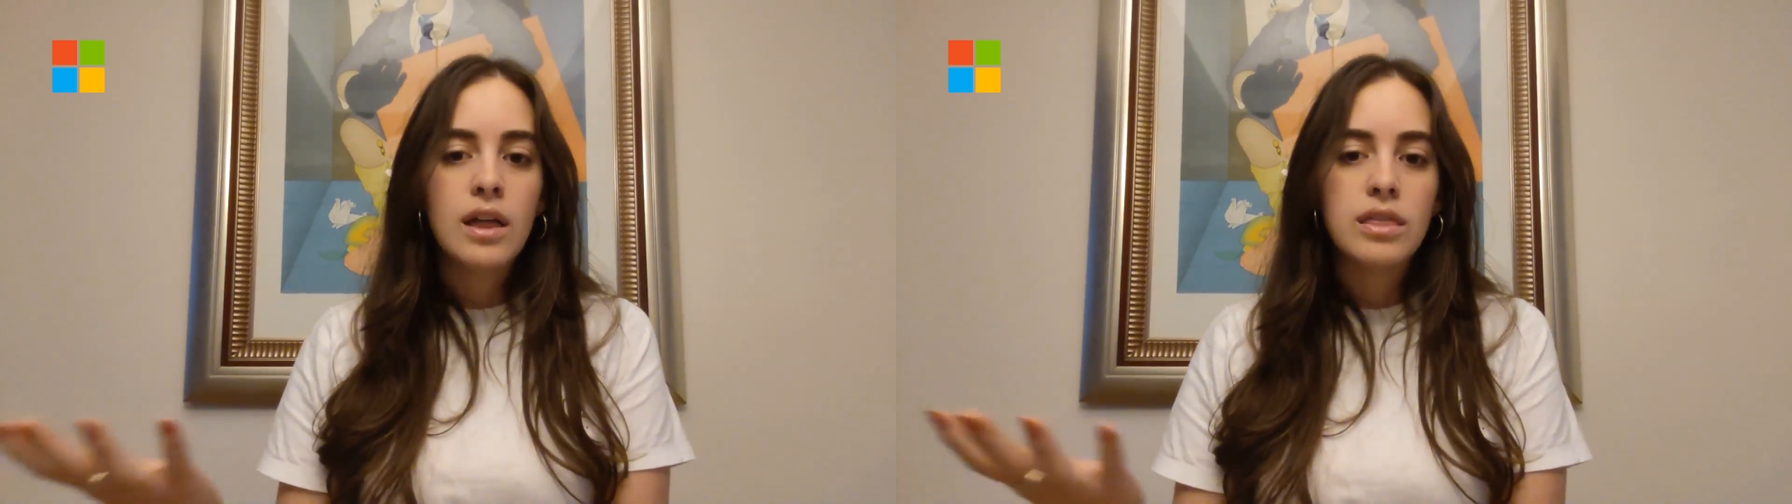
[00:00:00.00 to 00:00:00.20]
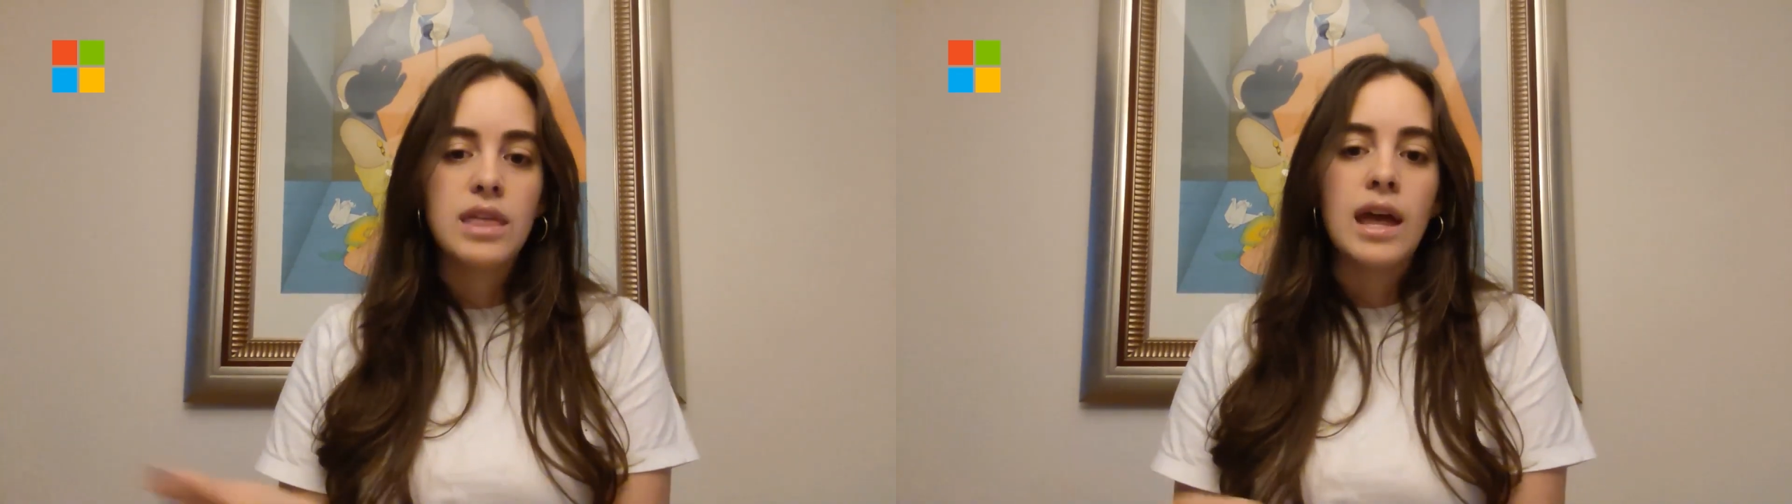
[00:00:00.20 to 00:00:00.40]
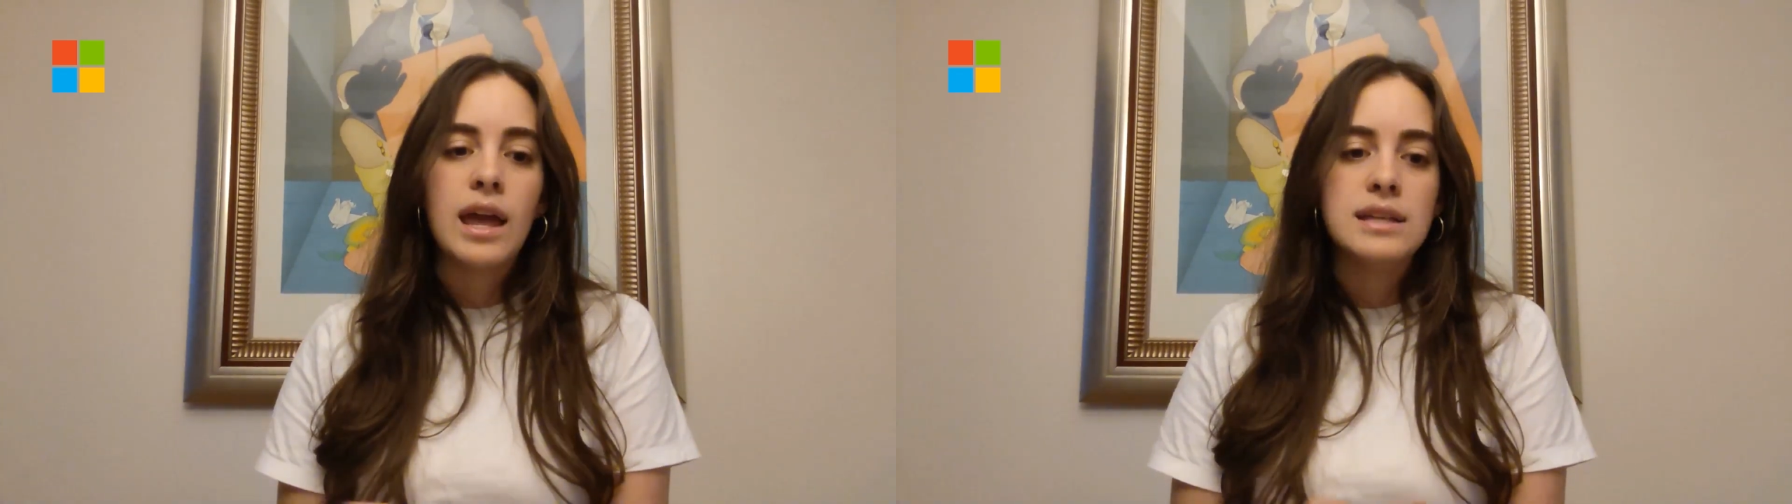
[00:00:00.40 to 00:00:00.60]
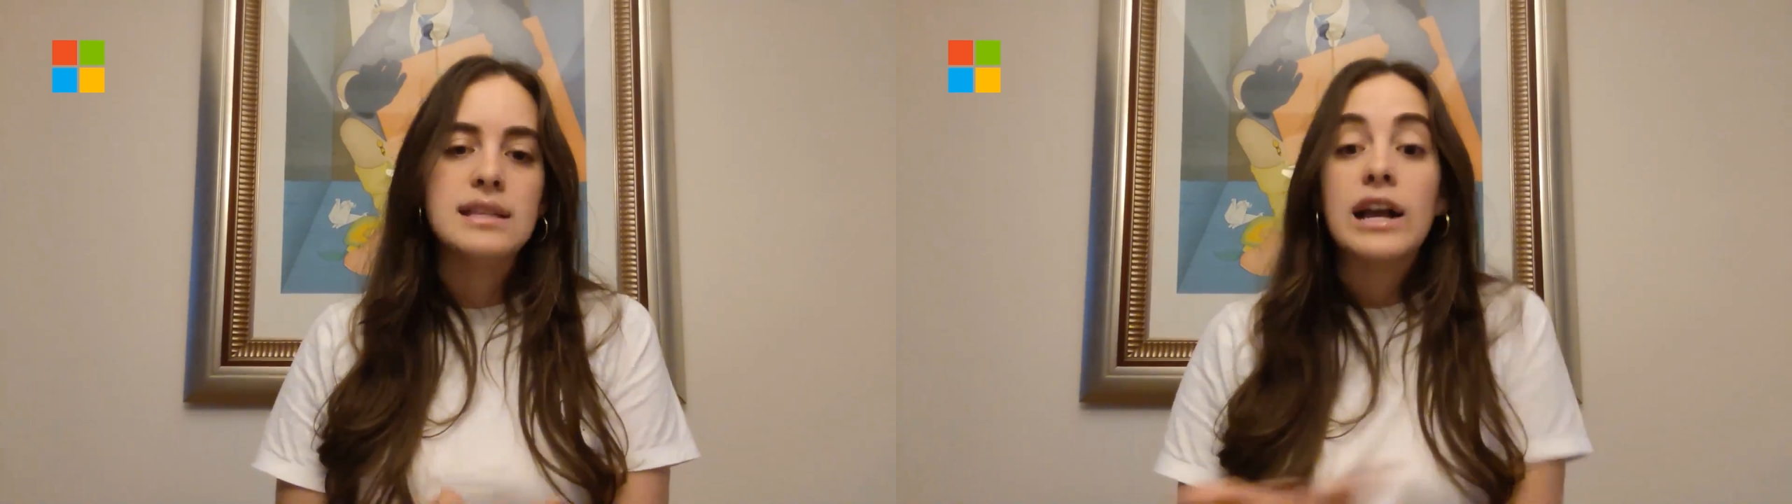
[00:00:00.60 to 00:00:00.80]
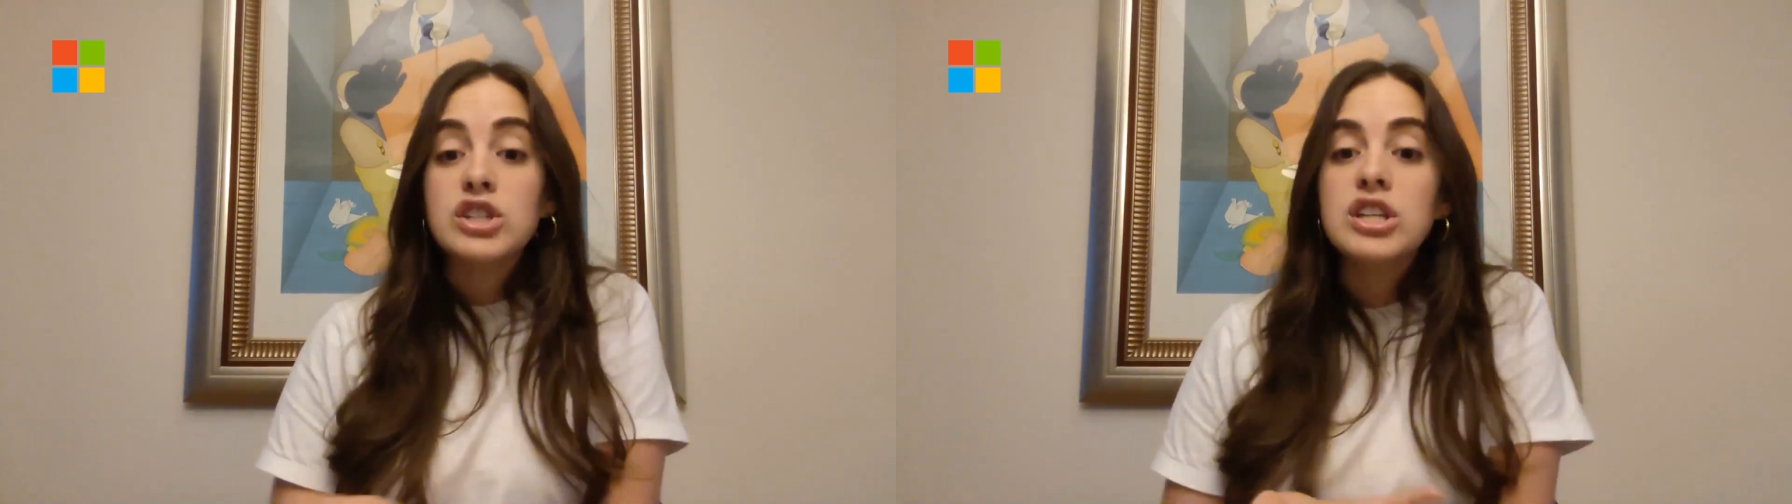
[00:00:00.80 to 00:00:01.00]
that is
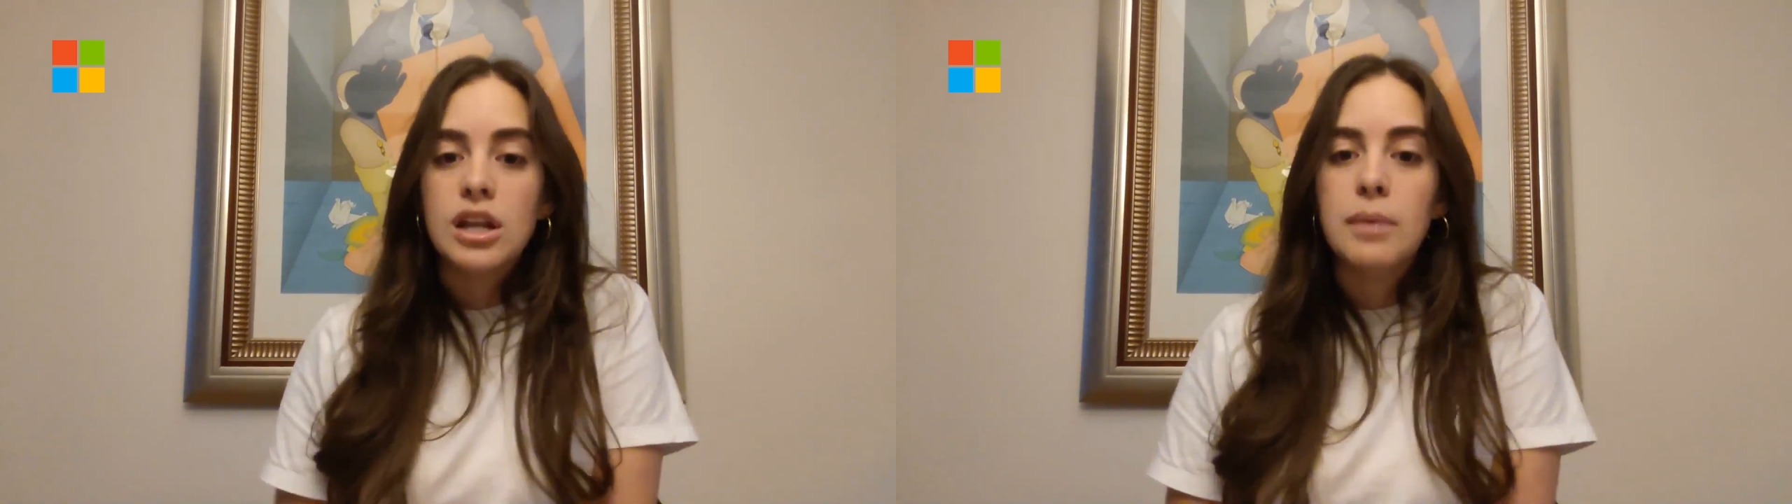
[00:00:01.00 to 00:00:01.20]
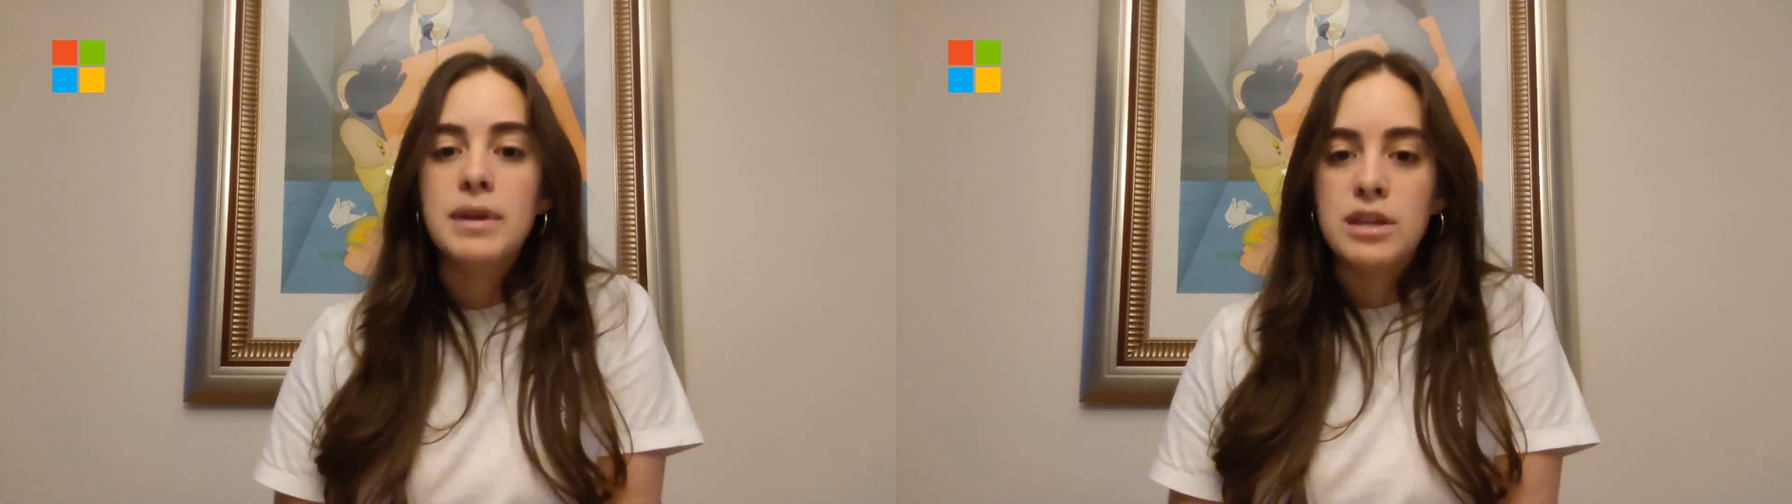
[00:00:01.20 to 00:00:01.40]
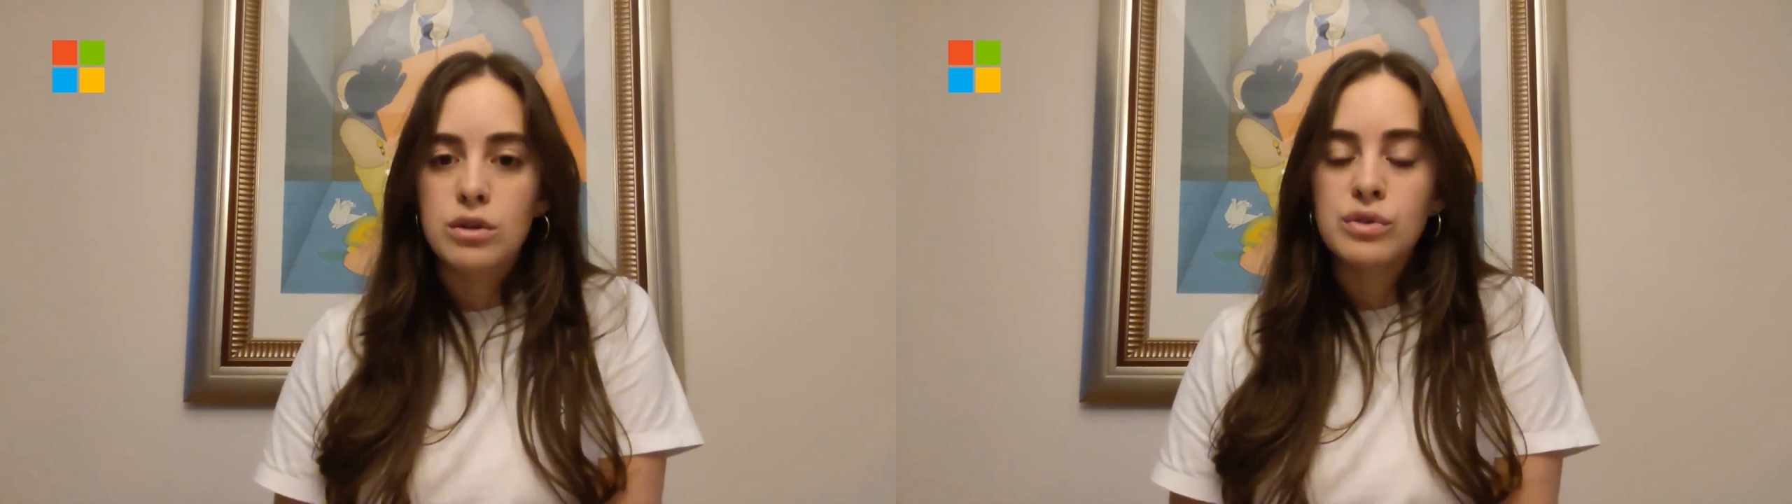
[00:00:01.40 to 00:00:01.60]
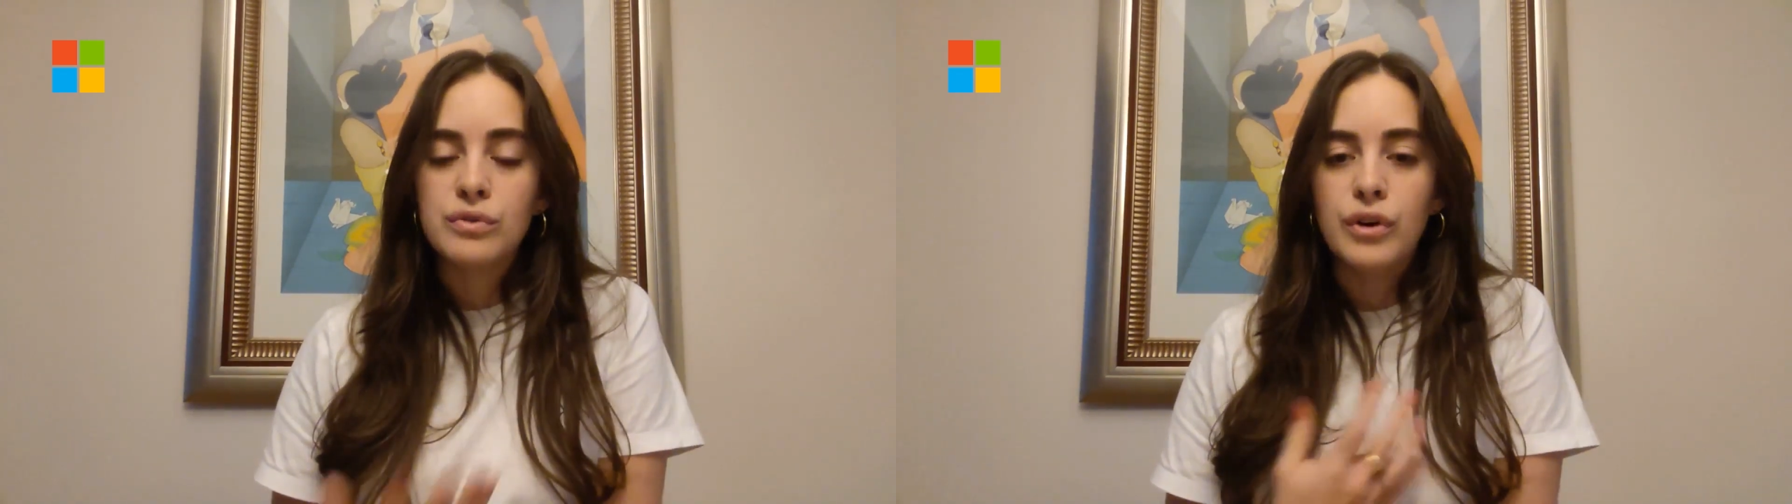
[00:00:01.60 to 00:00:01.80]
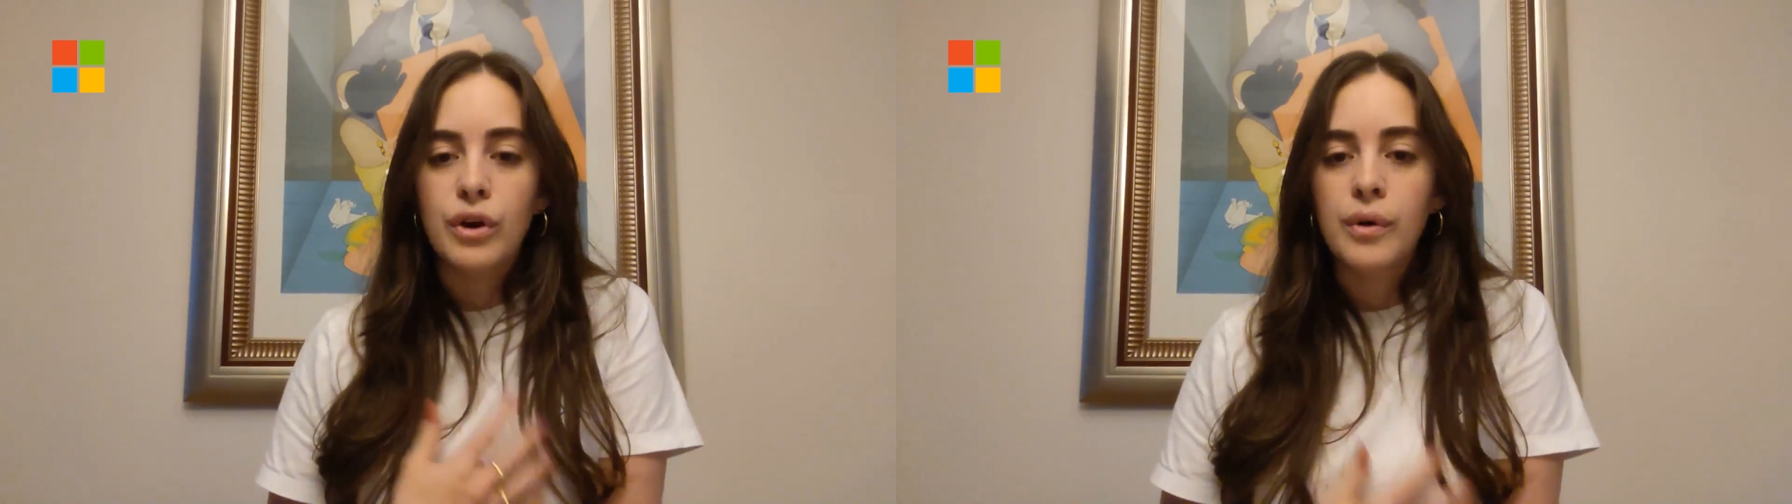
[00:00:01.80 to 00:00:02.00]
actually going to be
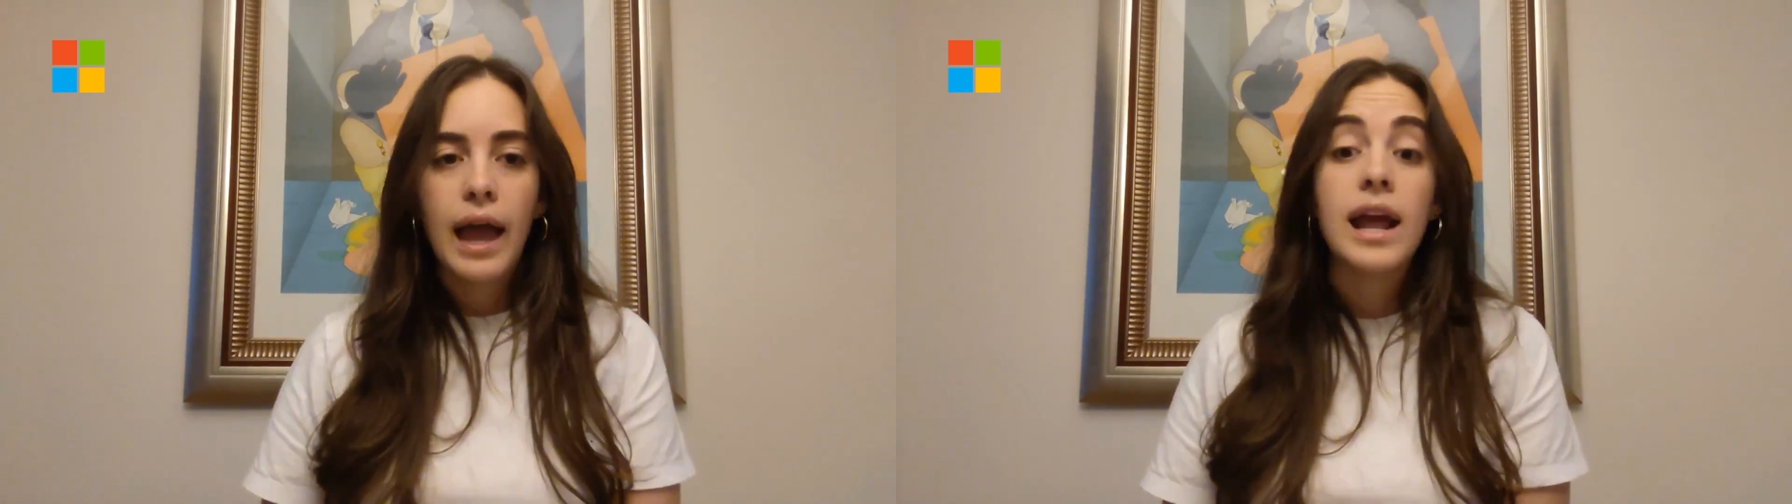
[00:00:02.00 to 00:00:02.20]
useful.